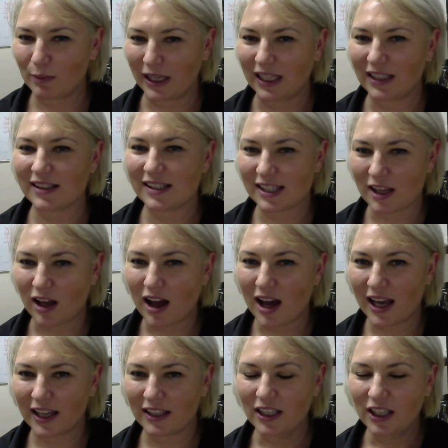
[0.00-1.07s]

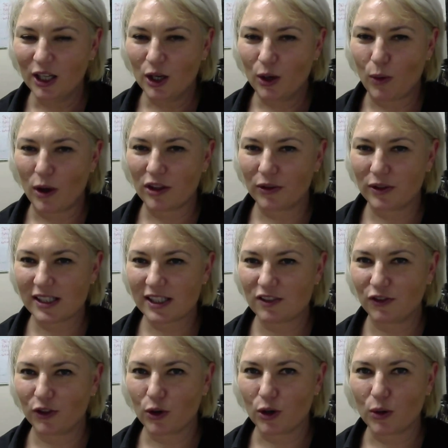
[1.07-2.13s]
inside, whether it's
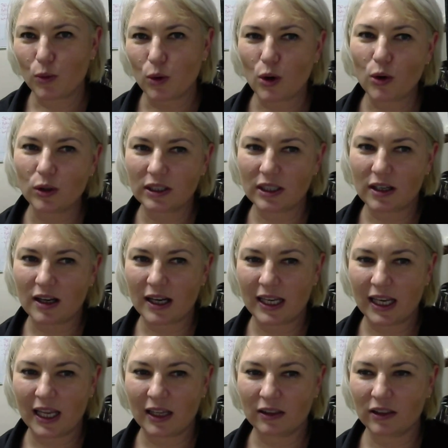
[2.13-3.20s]
for a wall
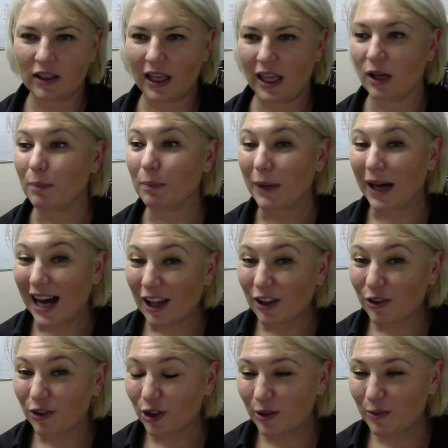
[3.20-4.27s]
lining in a
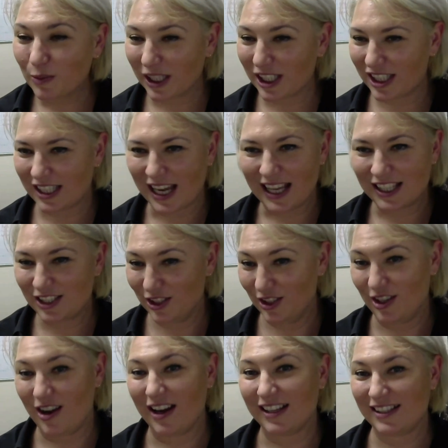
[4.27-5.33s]
bathroom, which, as
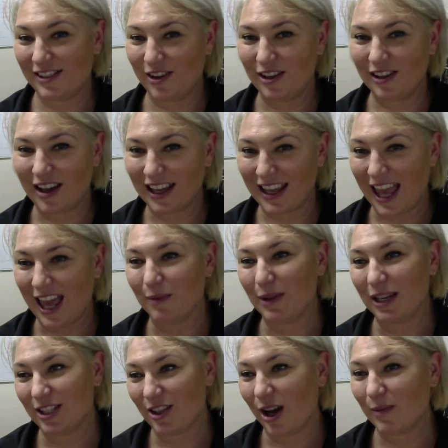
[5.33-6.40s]
you guys know, like, how
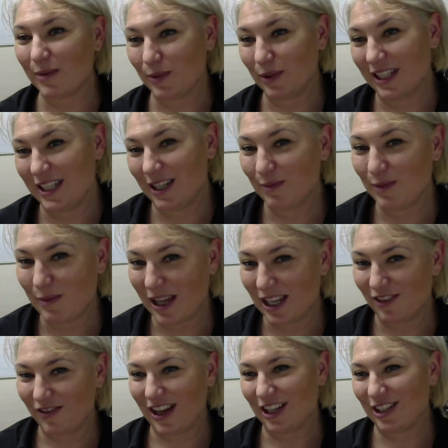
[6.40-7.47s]
many times will a timber
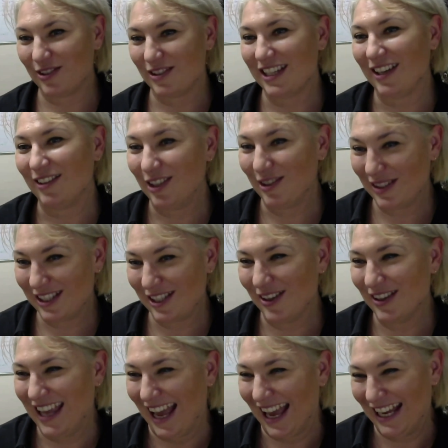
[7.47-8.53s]
manufacturer tell you it's
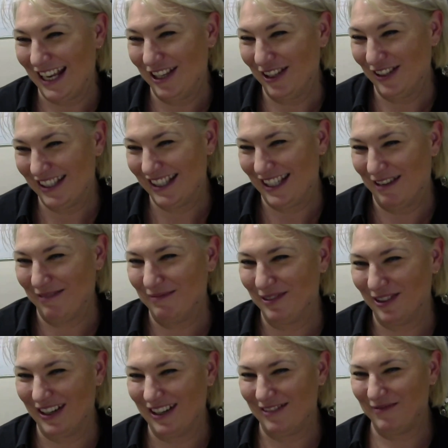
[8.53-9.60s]
okay to use
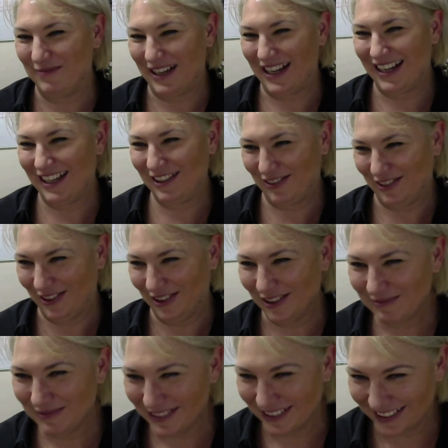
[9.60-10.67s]
timber in a
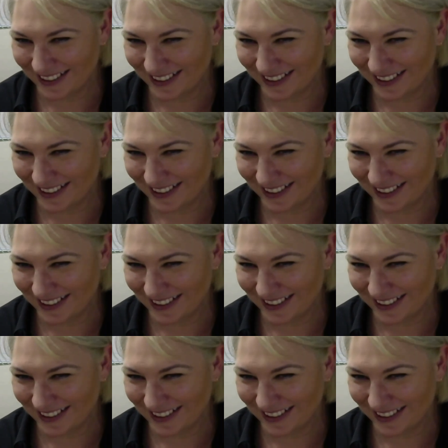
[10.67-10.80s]
bathroom?